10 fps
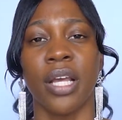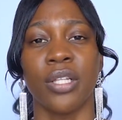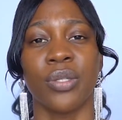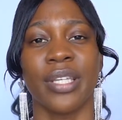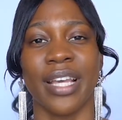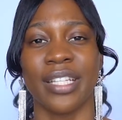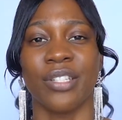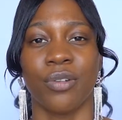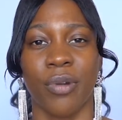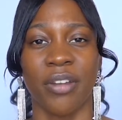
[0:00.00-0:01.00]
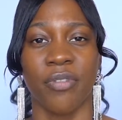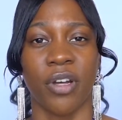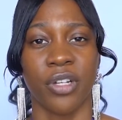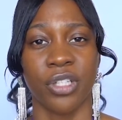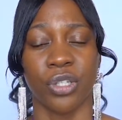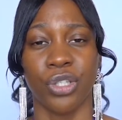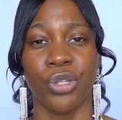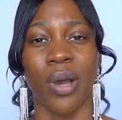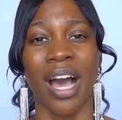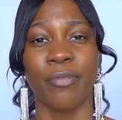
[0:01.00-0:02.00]
to get to the right foundation, you
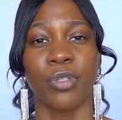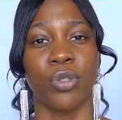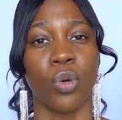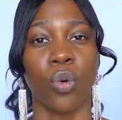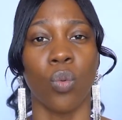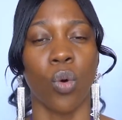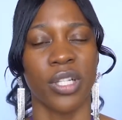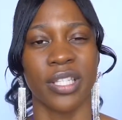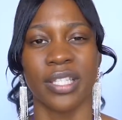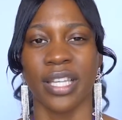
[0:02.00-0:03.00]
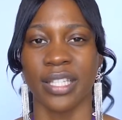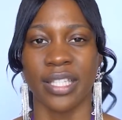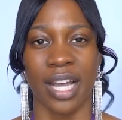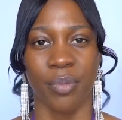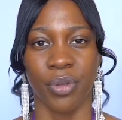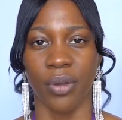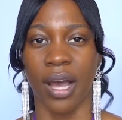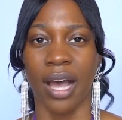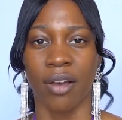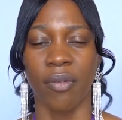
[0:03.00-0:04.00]
have to know what skin type you
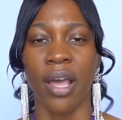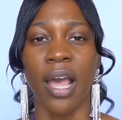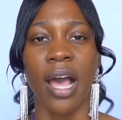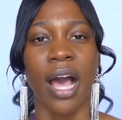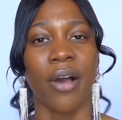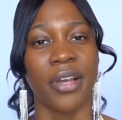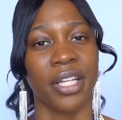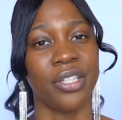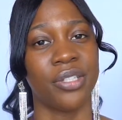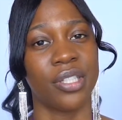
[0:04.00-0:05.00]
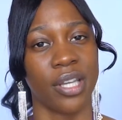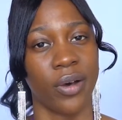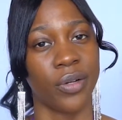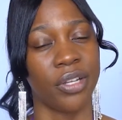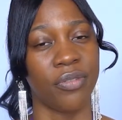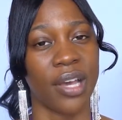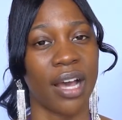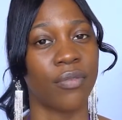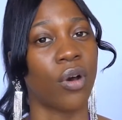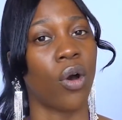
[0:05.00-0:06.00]
have. How can you tell if you
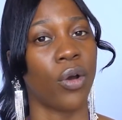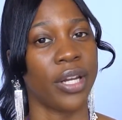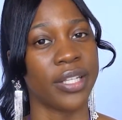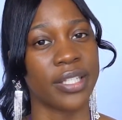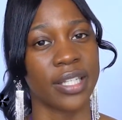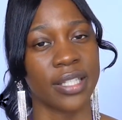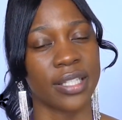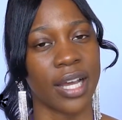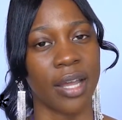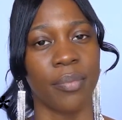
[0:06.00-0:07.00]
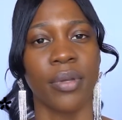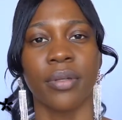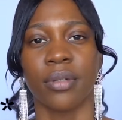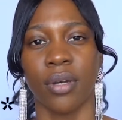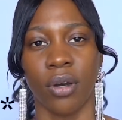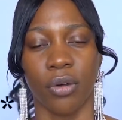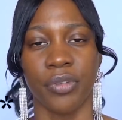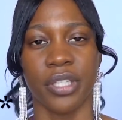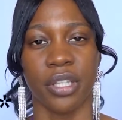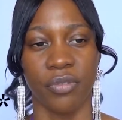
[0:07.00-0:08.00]
have an oily skin type?
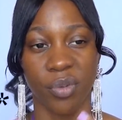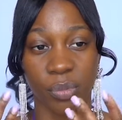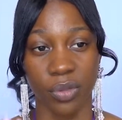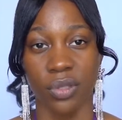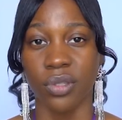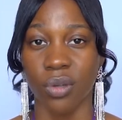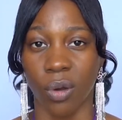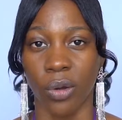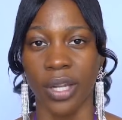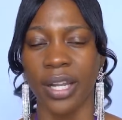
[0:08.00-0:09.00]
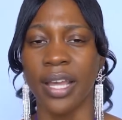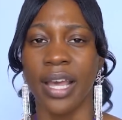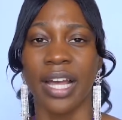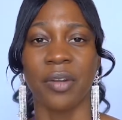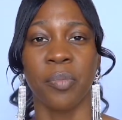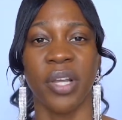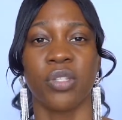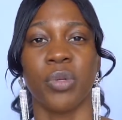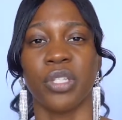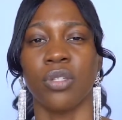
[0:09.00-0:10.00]
Obviously, if you produce oil, and the best
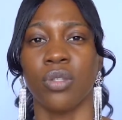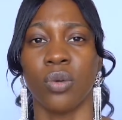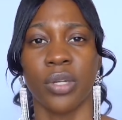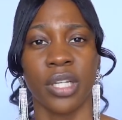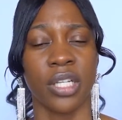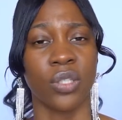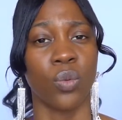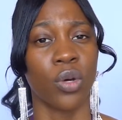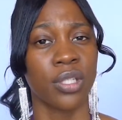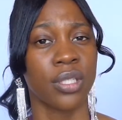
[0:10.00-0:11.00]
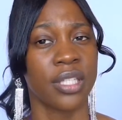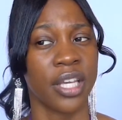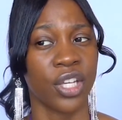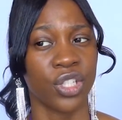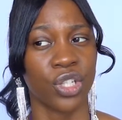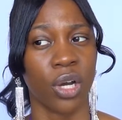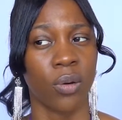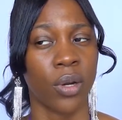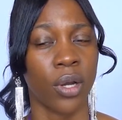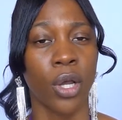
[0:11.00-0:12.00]
way to know is once you take a
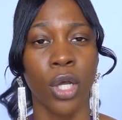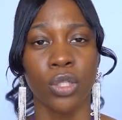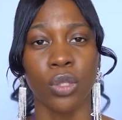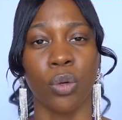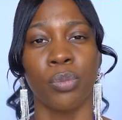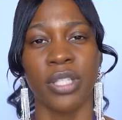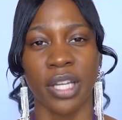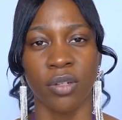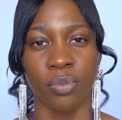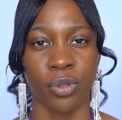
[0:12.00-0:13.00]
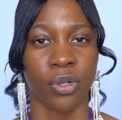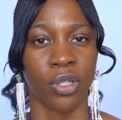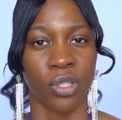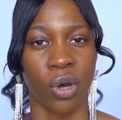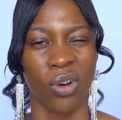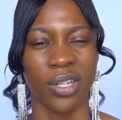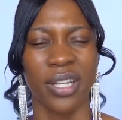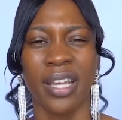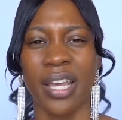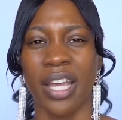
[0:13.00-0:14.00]
shower, do not put any product on,
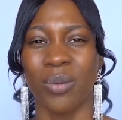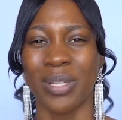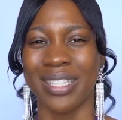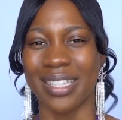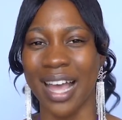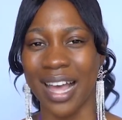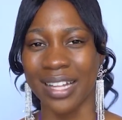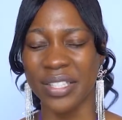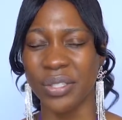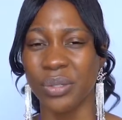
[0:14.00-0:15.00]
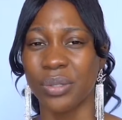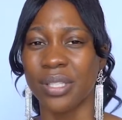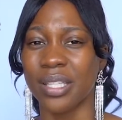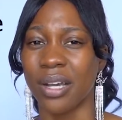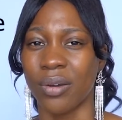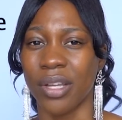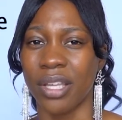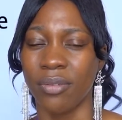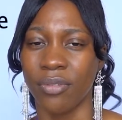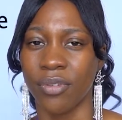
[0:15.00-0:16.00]
and with that you could tell
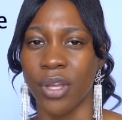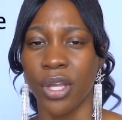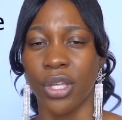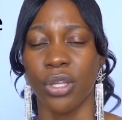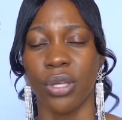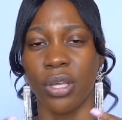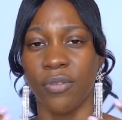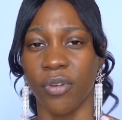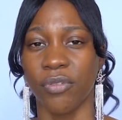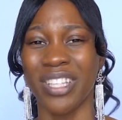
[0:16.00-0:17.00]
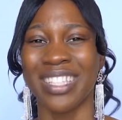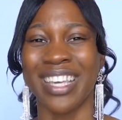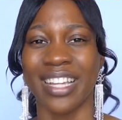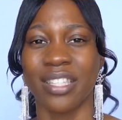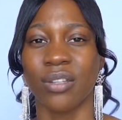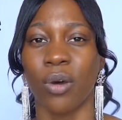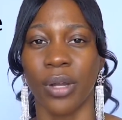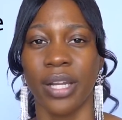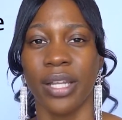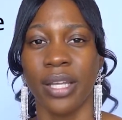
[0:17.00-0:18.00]
if your face gets
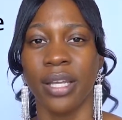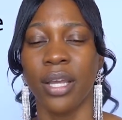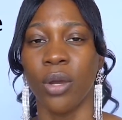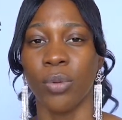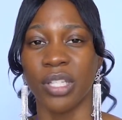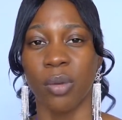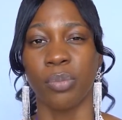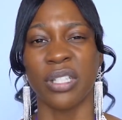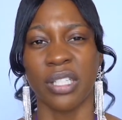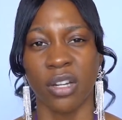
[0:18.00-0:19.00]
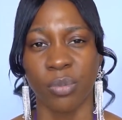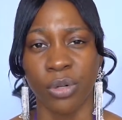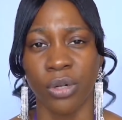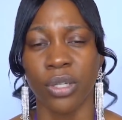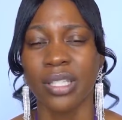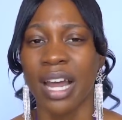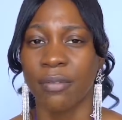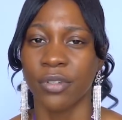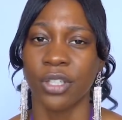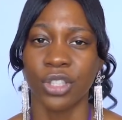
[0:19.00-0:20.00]
oily without putting any product
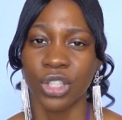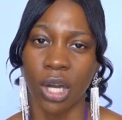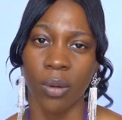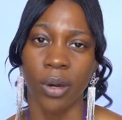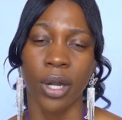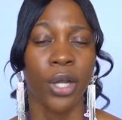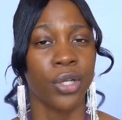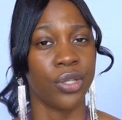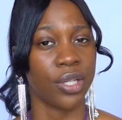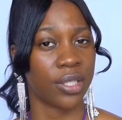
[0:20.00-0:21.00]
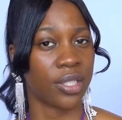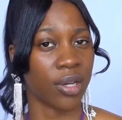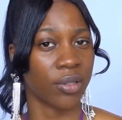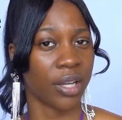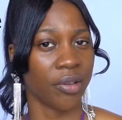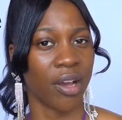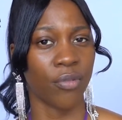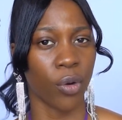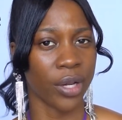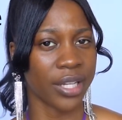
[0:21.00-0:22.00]
after a shower. You can tell that you
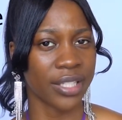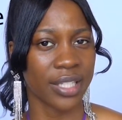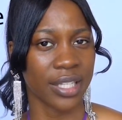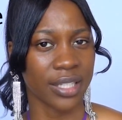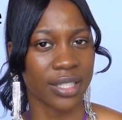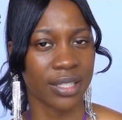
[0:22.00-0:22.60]
have oily skin